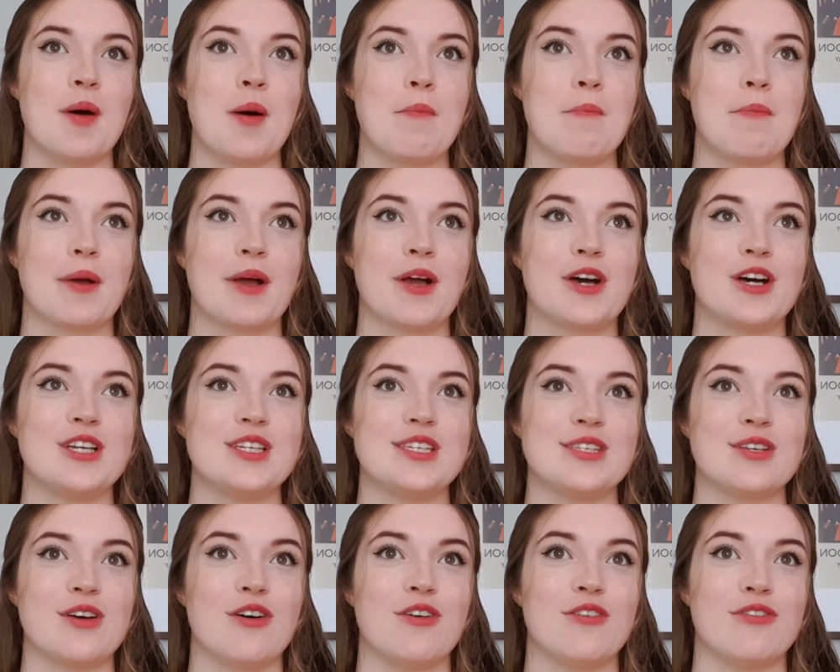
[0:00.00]
because
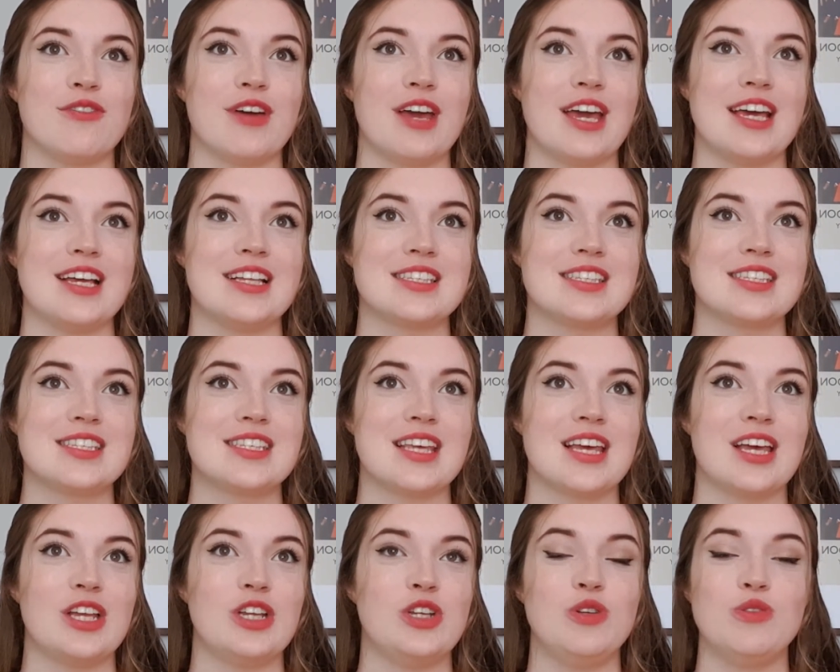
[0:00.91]
of its
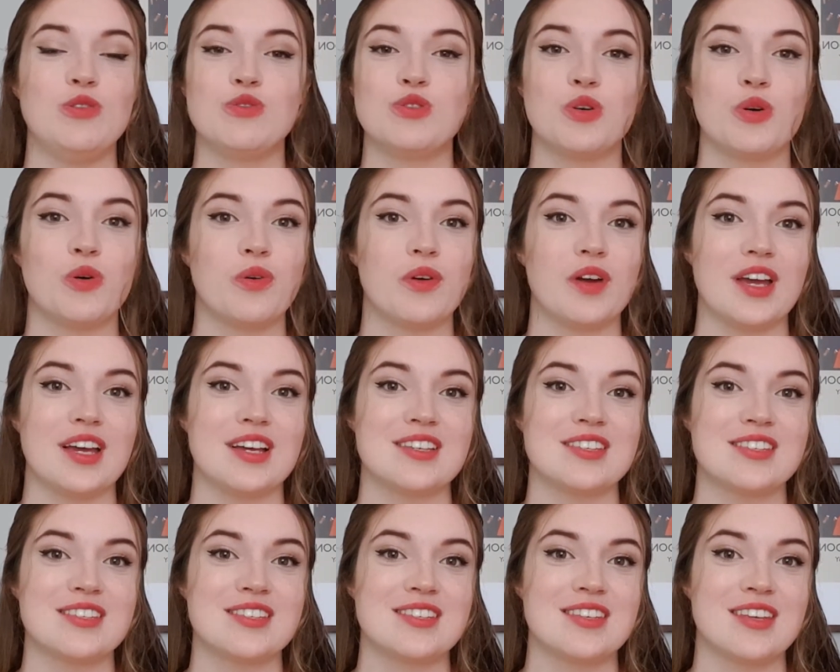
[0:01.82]

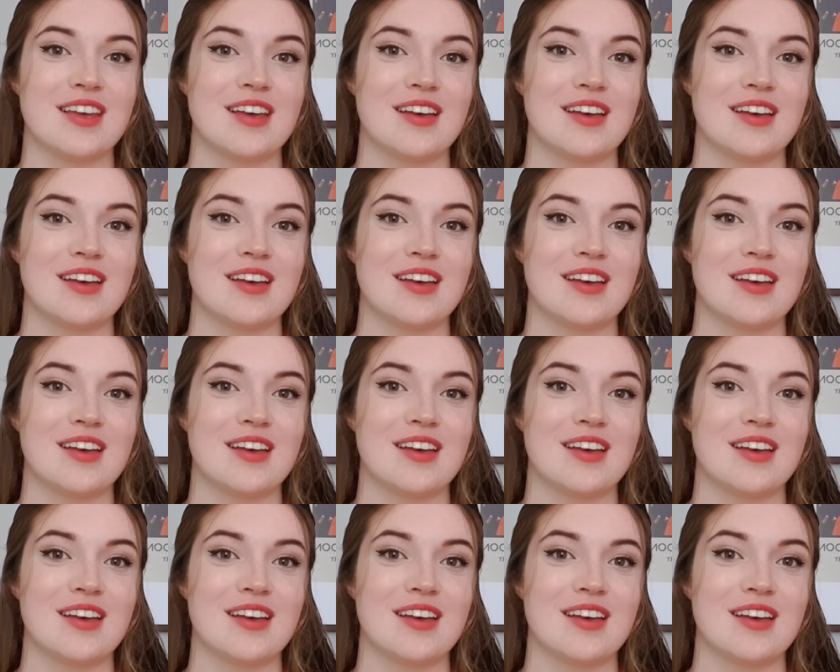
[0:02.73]
notorious